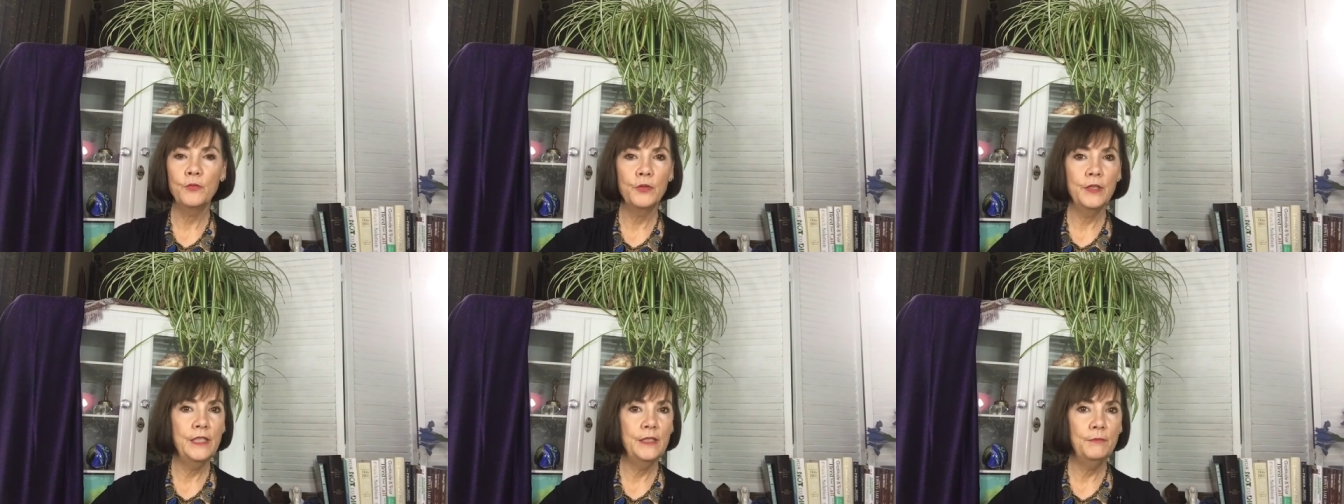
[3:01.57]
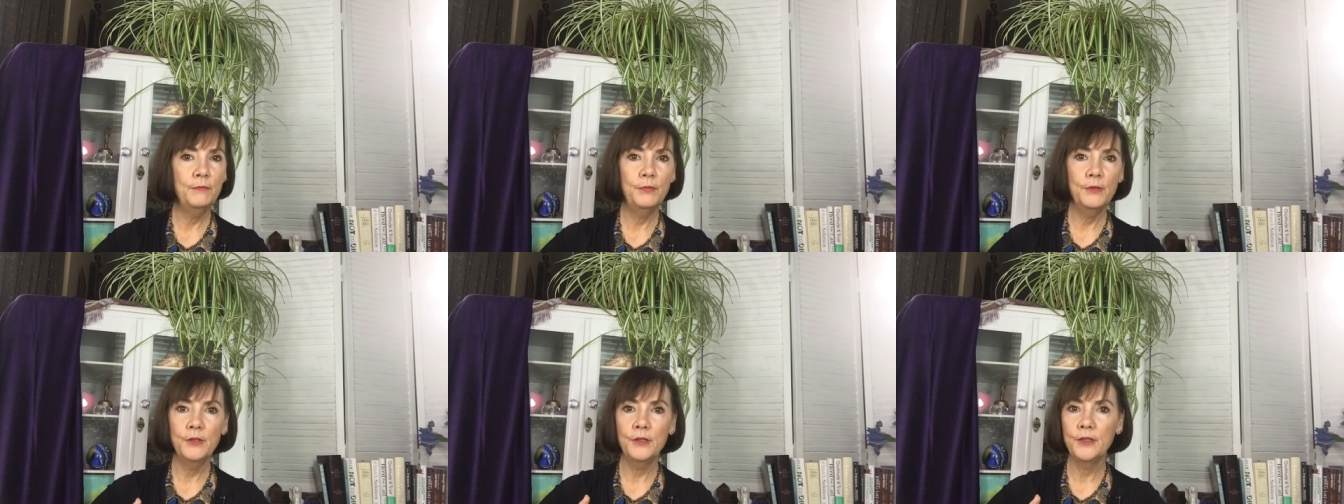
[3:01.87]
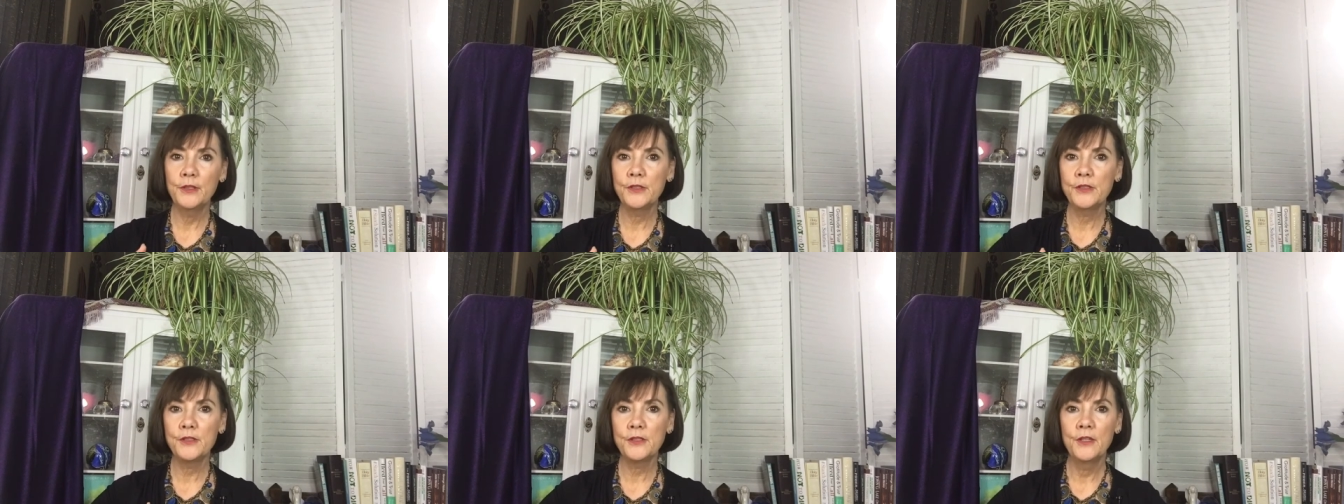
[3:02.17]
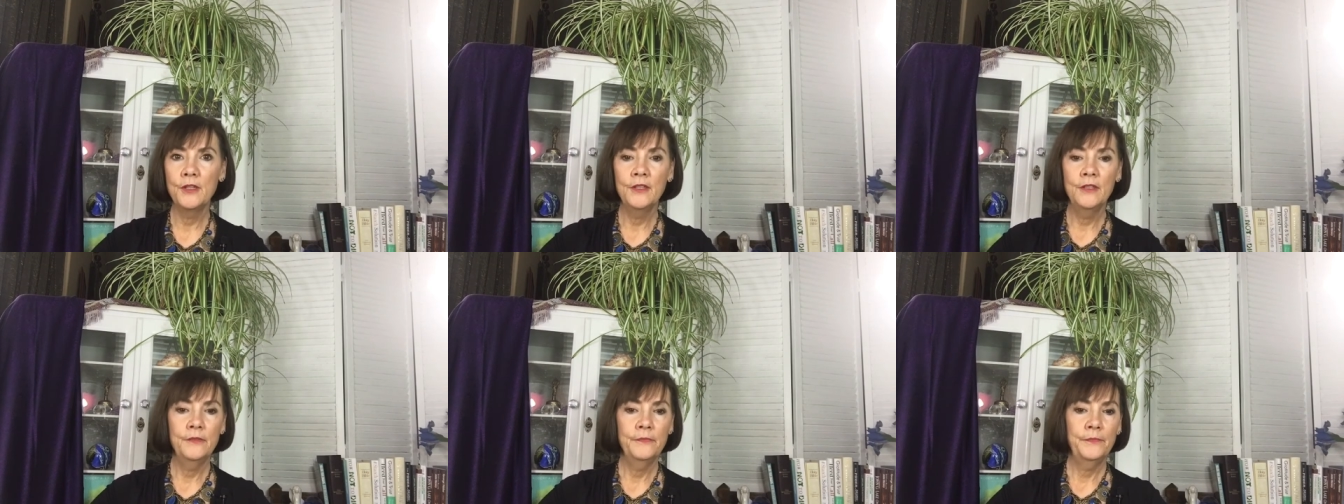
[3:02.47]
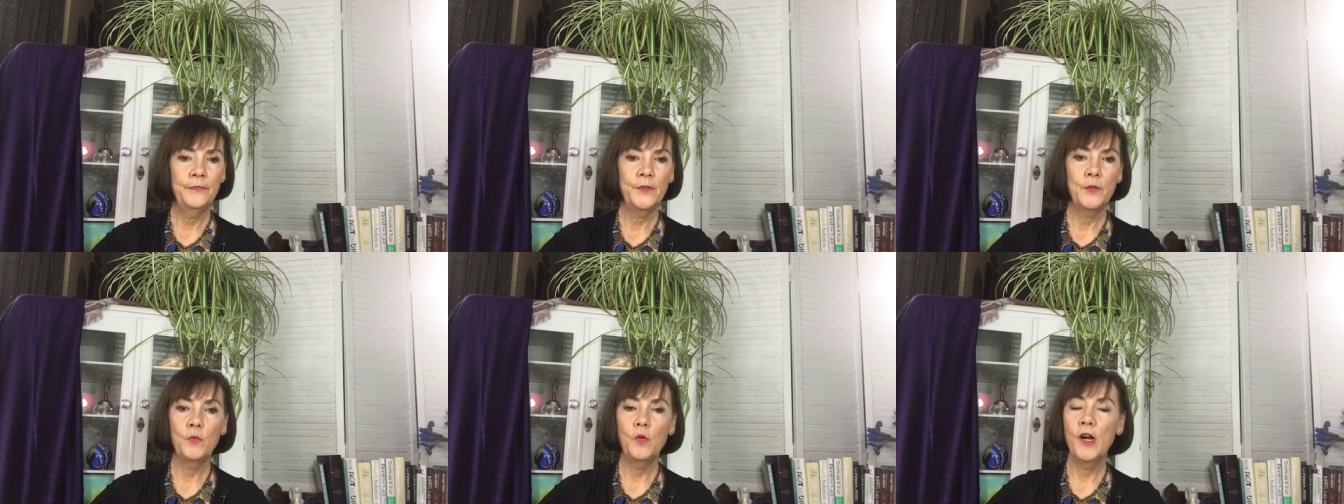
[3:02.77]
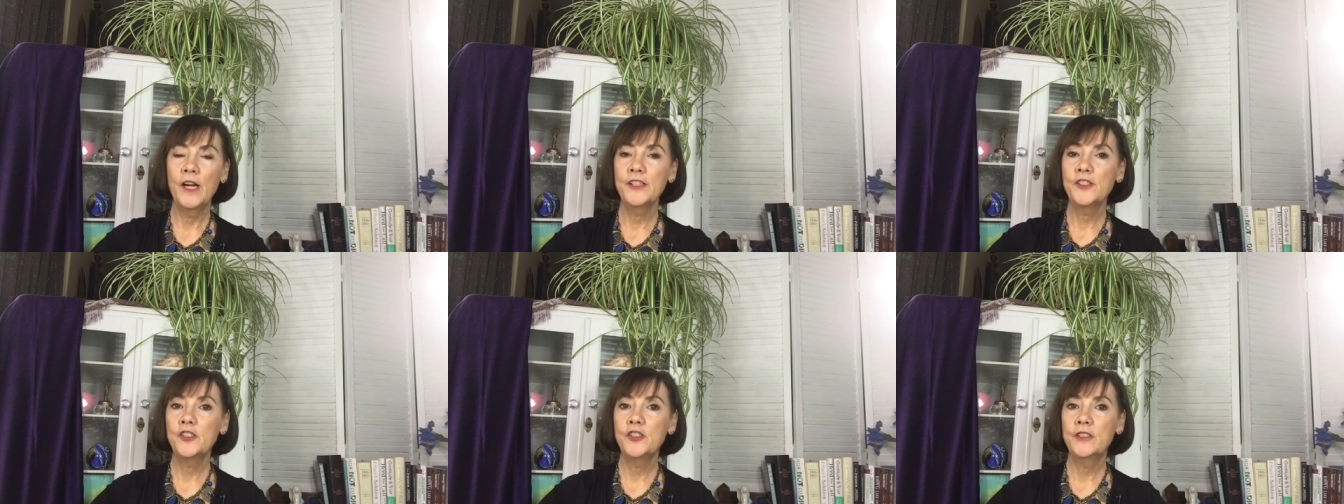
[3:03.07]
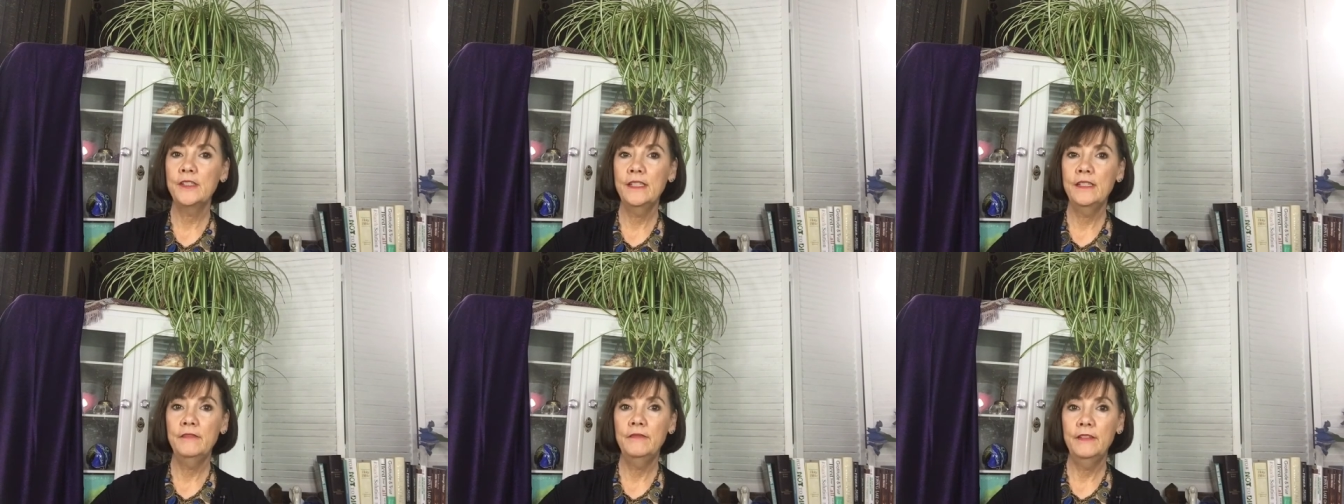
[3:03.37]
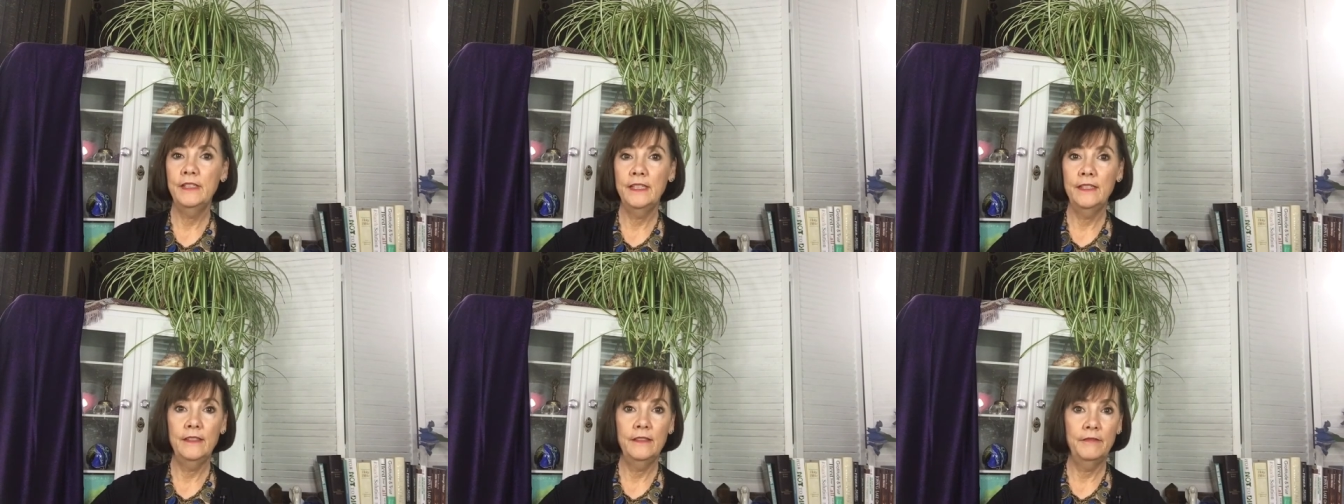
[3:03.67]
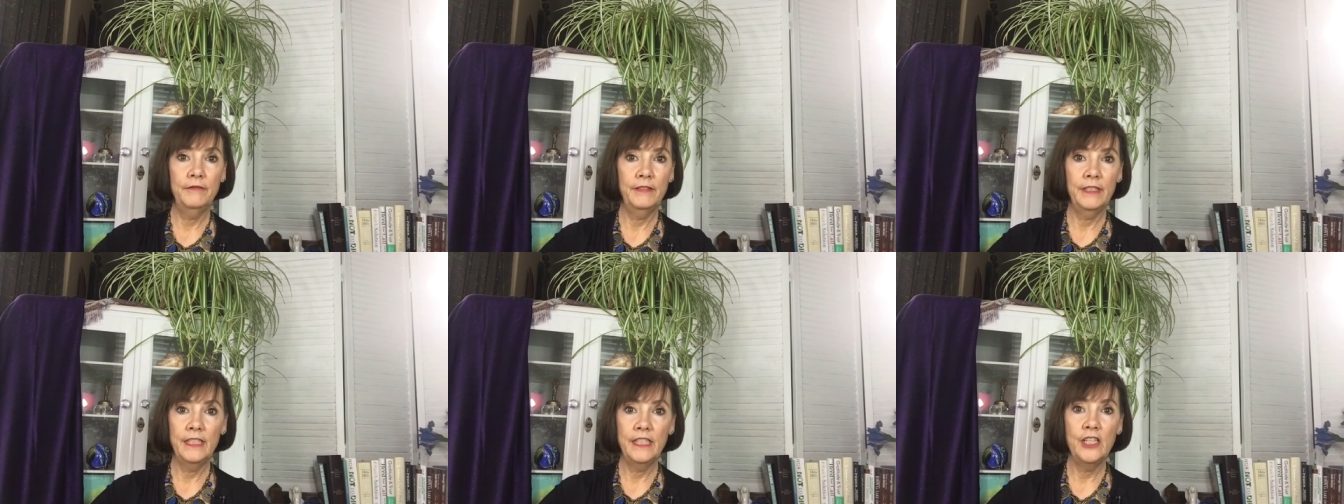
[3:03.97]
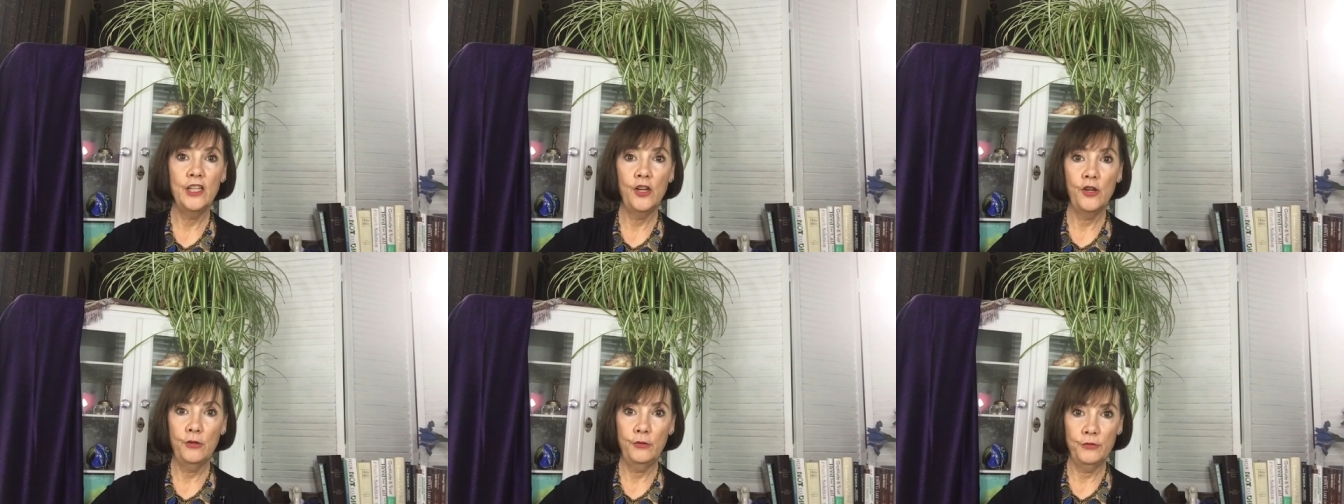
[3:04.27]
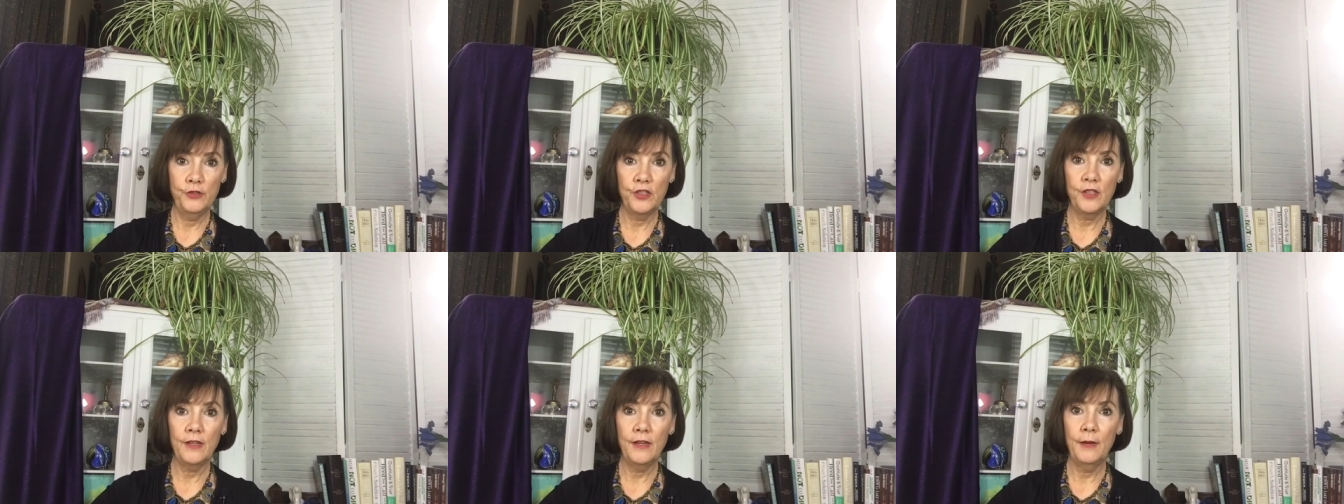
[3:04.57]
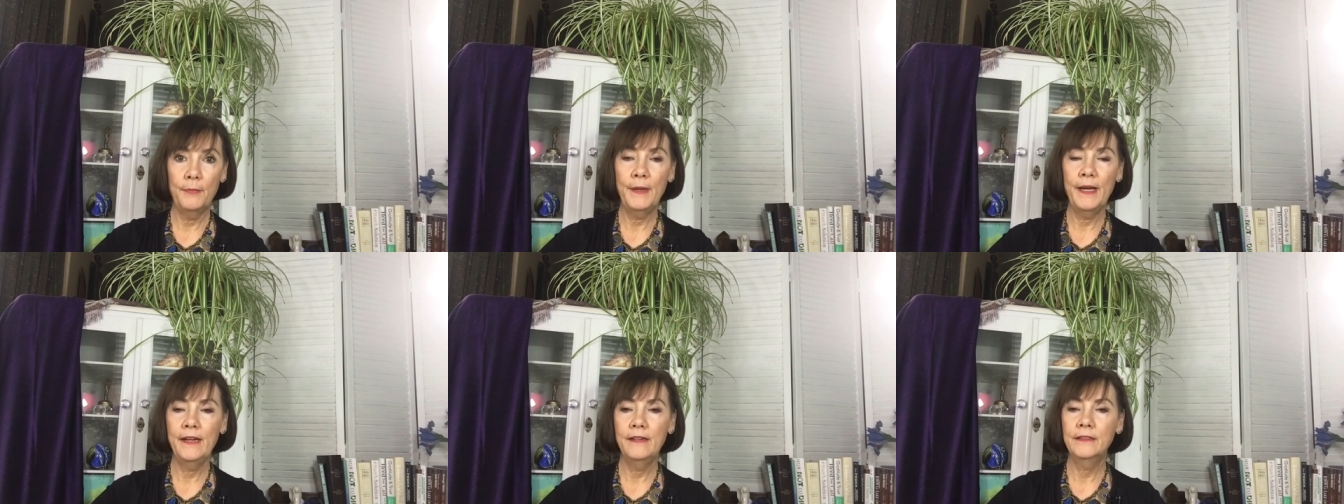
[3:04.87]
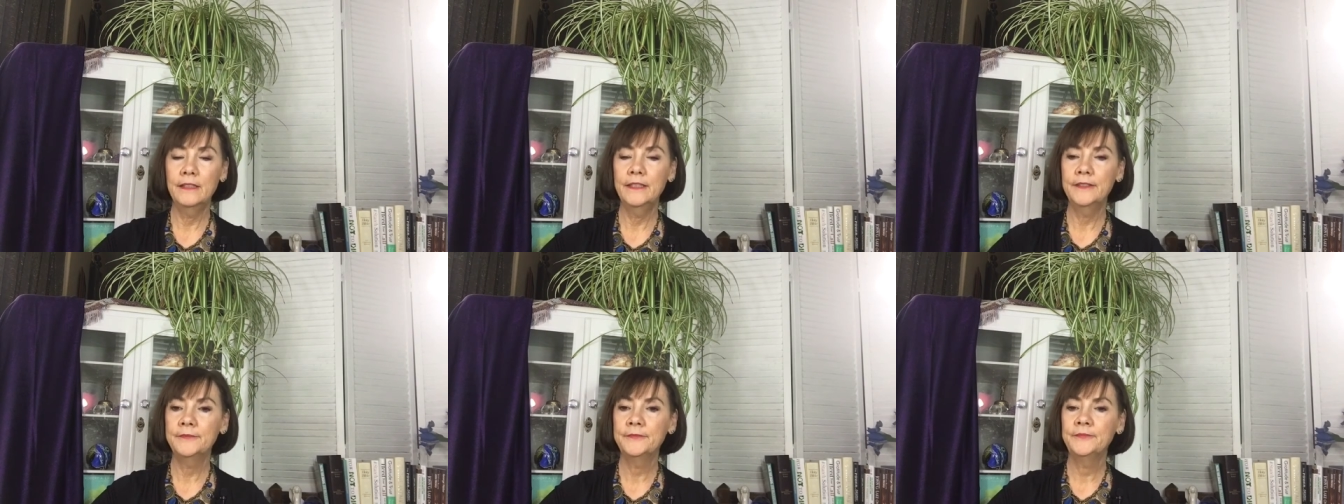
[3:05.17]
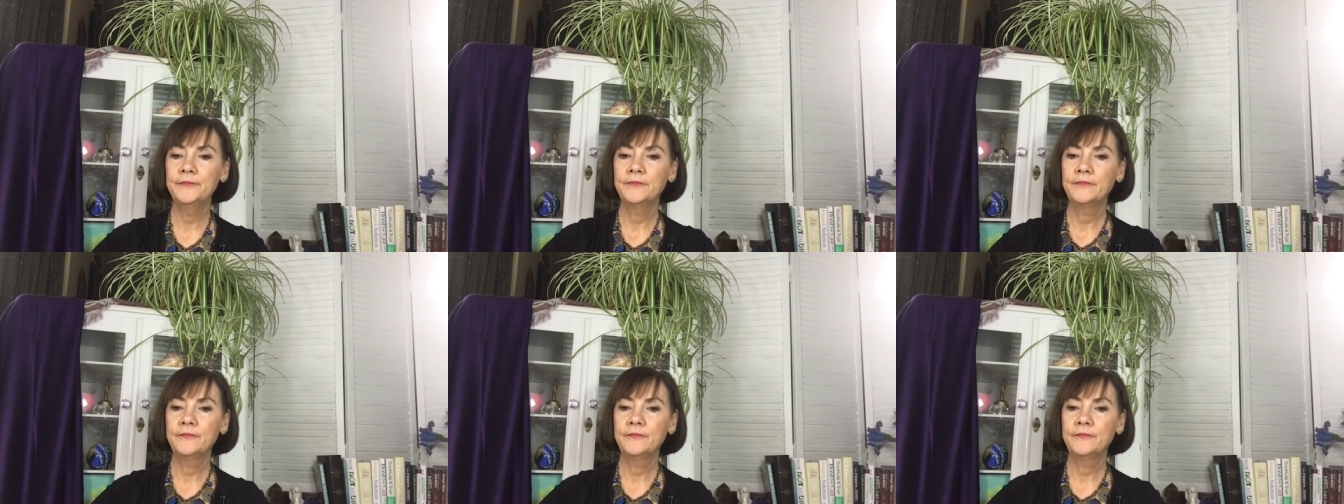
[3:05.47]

read books, watch TV videos about it,